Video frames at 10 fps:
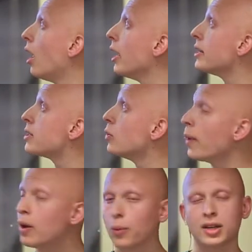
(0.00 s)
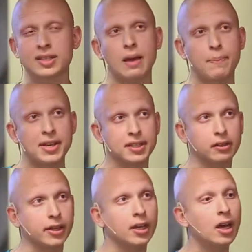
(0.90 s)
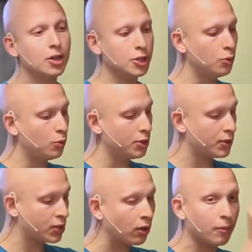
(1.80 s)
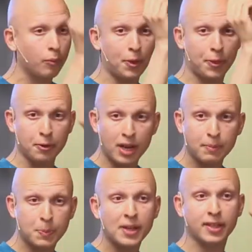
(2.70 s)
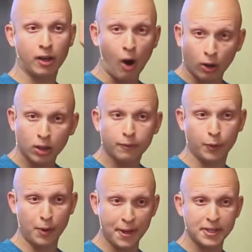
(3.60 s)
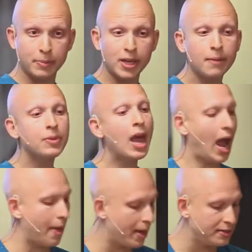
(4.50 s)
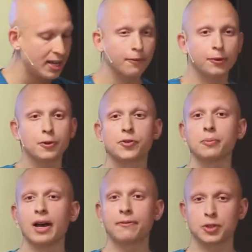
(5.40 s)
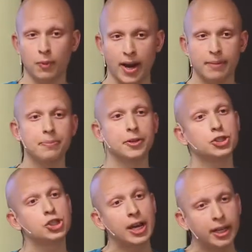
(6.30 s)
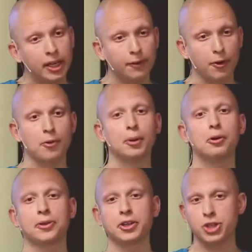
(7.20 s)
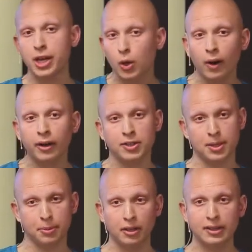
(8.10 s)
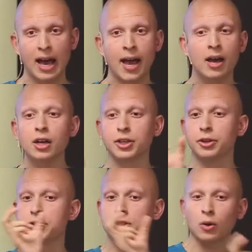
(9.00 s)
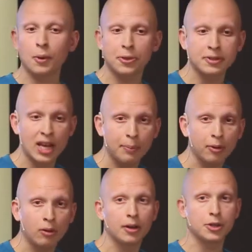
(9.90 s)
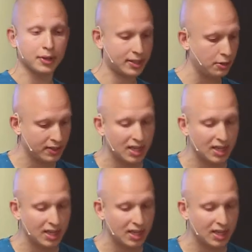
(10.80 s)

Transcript: the way it works is that basically you start with your namespace, like R for RethinkDB, and then data flows from left to right. There's chaining, if you're familiar with like jQuery or something like that. You start with your table, you